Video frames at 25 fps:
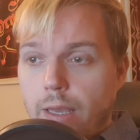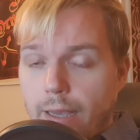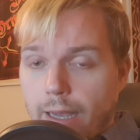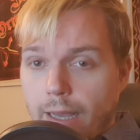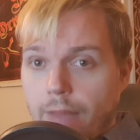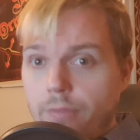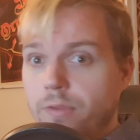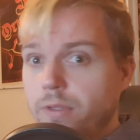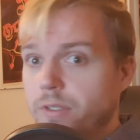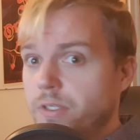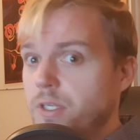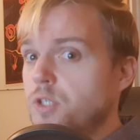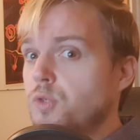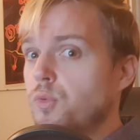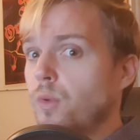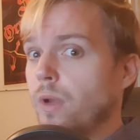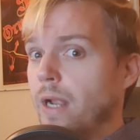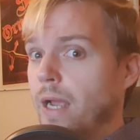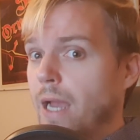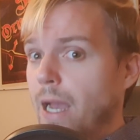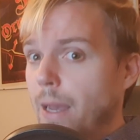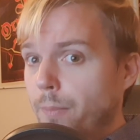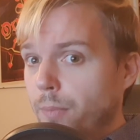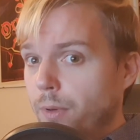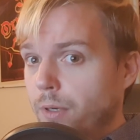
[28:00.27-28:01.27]
And this is what
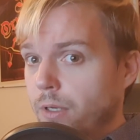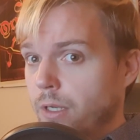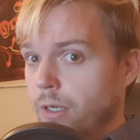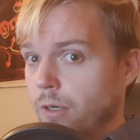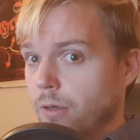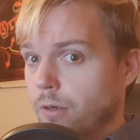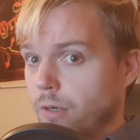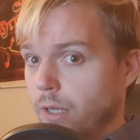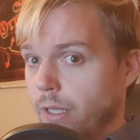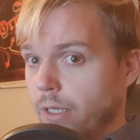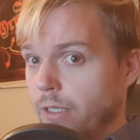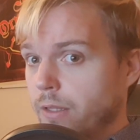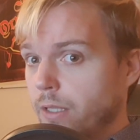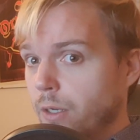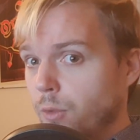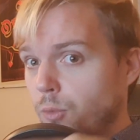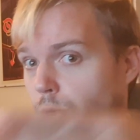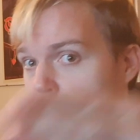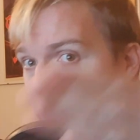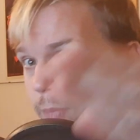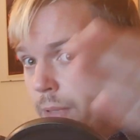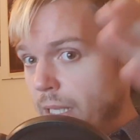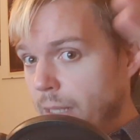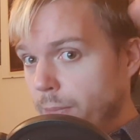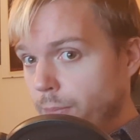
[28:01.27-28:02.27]
happened here. Like, there were
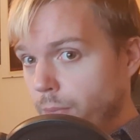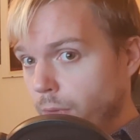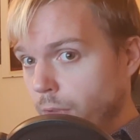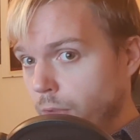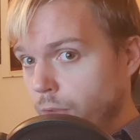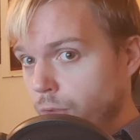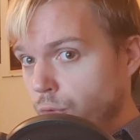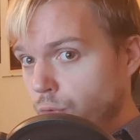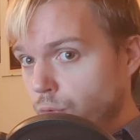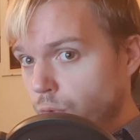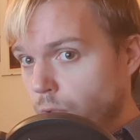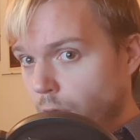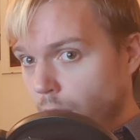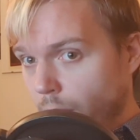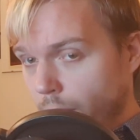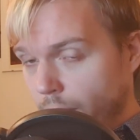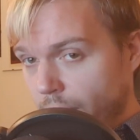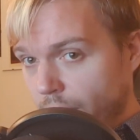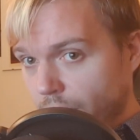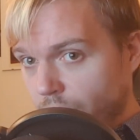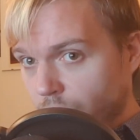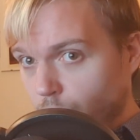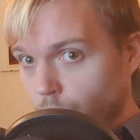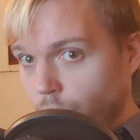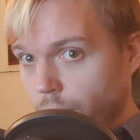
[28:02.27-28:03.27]
people who got
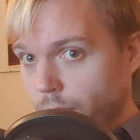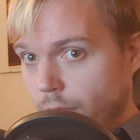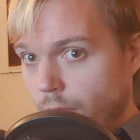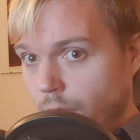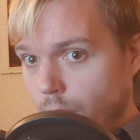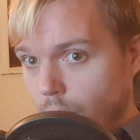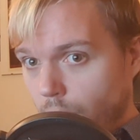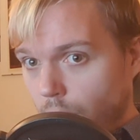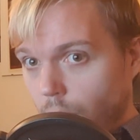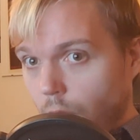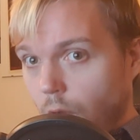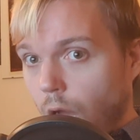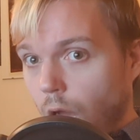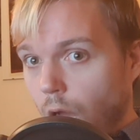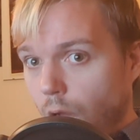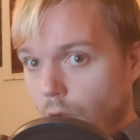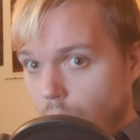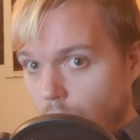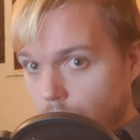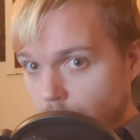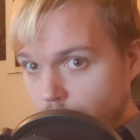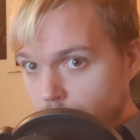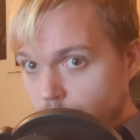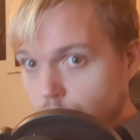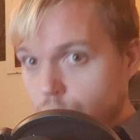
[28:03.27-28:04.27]
hit with
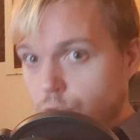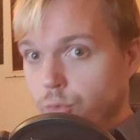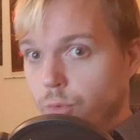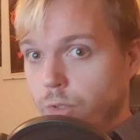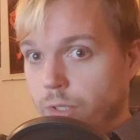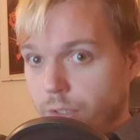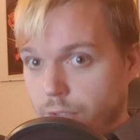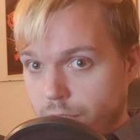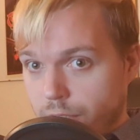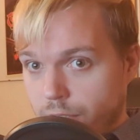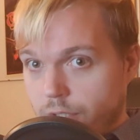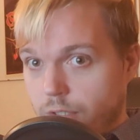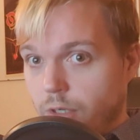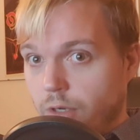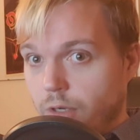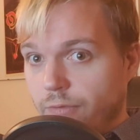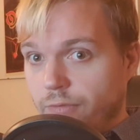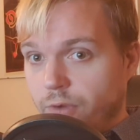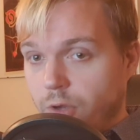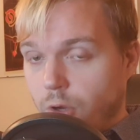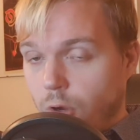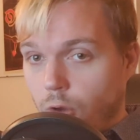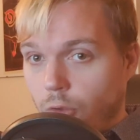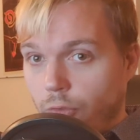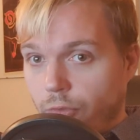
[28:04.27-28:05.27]
hundreds of
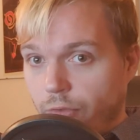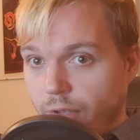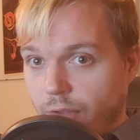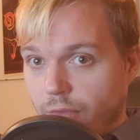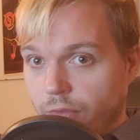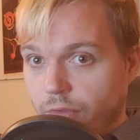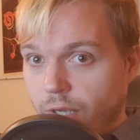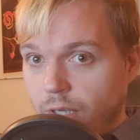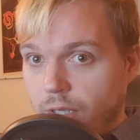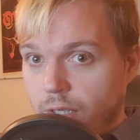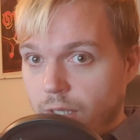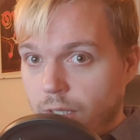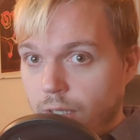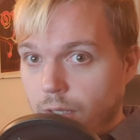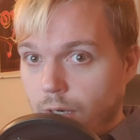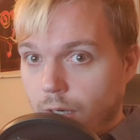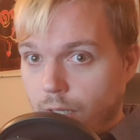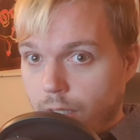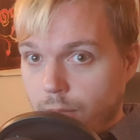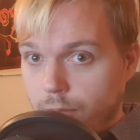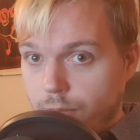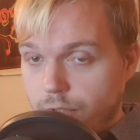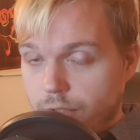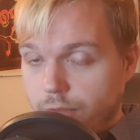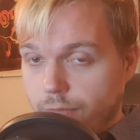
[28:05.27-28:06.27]
content ID
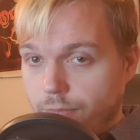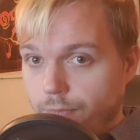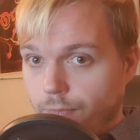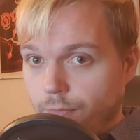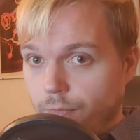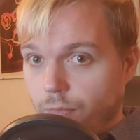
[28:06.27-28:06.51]
claims.